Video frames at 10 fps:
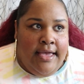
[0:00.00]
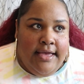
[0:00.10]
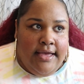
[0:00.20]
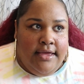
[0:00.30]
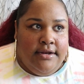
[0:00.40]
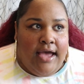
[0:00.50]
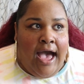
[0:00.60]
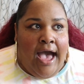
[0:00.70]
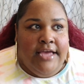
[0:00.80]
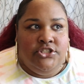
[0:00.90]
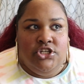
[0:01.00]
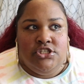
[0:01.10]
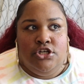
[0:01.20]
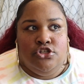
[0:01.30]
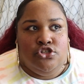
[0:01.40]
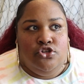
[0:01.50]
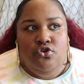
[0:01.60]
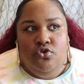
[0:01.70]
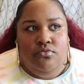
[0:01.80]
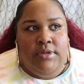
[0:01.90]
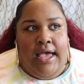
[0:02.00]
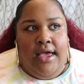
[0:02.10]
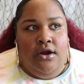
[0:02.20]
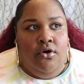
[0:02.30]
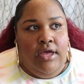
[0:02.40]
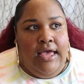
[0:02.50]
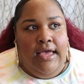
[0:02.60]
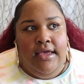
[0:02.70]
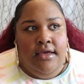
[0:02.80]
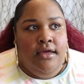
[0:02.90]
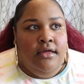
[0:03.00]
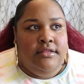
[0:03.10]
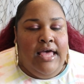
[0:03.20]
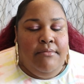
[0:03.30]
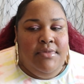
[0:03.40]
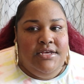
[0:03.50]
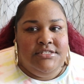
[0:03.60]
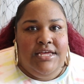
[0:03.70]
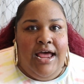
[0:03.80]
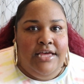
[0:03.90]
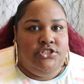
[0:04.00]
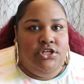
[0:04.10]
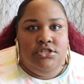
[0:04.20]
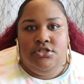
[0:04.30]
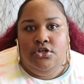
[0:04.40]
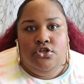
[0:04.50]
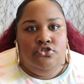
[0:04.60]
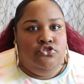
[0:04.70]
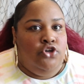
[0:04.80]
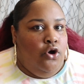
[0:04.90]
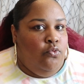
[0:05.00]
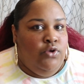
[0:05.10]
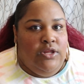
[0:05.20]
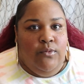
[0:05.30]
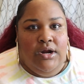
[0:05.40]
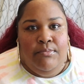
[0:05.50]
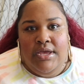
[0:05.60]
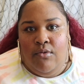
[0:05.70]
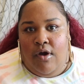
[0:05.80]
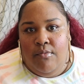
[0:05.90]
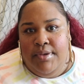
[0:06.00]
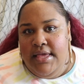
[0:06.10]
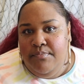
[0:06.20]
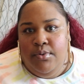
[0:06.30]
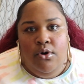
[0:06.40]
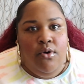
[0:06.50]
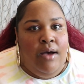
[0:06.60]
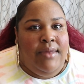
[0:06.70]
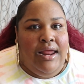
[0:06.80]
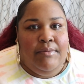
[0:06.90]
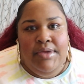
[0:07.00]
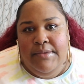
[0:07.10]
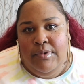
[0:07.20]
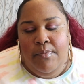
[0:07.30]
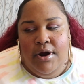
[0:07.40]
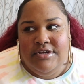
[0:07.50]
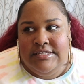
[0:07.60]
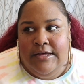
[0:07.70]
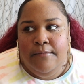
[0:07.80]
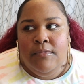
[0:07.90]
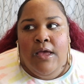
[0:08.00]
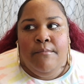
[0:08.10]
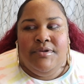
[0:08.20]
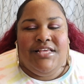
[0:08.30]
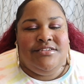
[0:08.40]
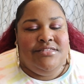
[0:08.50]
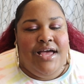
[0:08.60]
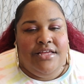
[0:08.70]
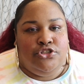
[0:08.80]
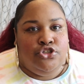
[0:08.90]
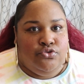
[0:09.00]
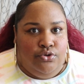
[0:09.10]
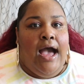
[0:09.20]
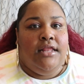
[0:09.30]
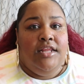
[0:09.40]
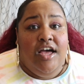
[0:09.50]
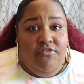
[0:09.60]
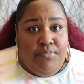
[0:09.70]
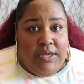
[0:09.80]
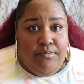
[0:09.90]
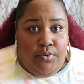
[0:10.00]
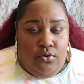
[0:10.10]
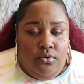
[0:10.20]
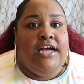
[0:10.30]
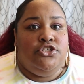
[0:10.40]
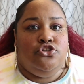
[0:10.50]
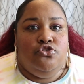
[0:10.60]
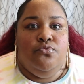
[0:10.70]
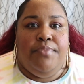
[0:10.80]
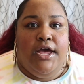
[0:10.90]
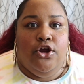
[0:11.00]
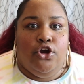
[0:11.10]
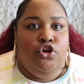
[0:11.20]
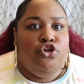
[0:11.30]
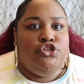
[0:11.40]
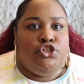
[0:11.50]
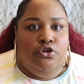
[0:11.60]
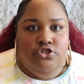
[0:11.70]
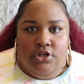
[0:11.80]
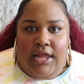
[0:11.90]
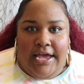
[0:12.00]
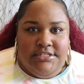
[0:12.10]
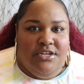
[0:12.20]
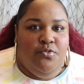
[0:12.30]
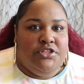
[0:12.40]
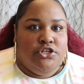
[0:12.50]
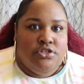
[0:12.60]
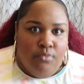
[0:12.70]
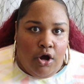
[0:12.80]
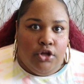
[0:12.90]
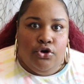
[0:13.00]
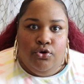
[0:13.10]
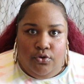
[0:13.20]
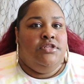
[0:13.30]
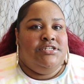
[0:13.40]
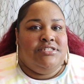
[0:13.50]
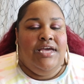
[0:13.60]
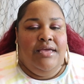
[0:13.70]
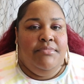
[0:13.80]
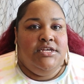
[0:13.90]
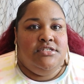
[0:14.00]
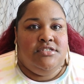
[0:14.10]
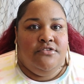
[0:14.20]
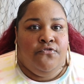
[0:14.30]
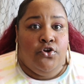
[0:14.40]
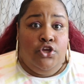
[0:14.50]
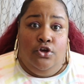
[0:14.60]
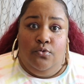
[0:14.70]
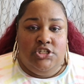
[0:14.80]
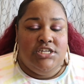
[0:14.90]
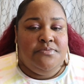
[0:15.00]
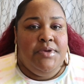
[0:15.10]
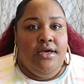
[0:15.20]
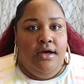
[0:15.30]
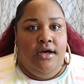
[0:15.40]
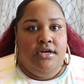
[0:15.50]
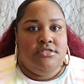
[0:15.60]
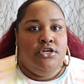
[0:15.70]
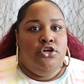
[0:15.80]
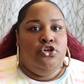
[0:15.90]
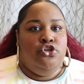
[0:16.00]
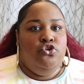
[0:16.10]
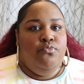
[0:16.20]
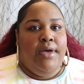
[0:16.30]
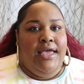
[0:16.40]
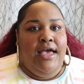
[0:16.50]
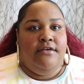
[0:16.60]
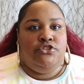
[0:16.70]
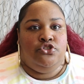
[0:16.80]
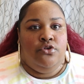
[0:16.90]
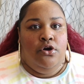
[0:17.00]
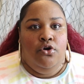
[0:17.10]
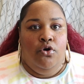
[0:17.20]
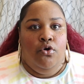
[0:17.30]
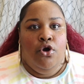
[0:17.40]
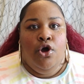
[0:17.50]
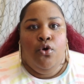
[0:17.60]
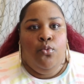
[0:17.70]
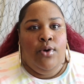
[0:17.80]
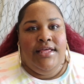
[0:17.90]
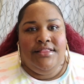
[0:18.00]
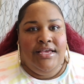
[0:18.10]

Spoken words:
And I just assumed that, okay, that means that I just don't really want to be around people. I'm not a people person, but that's not true. I love people. I just do better socializing with a smaller group. The same is for you. Just because you may have struggled with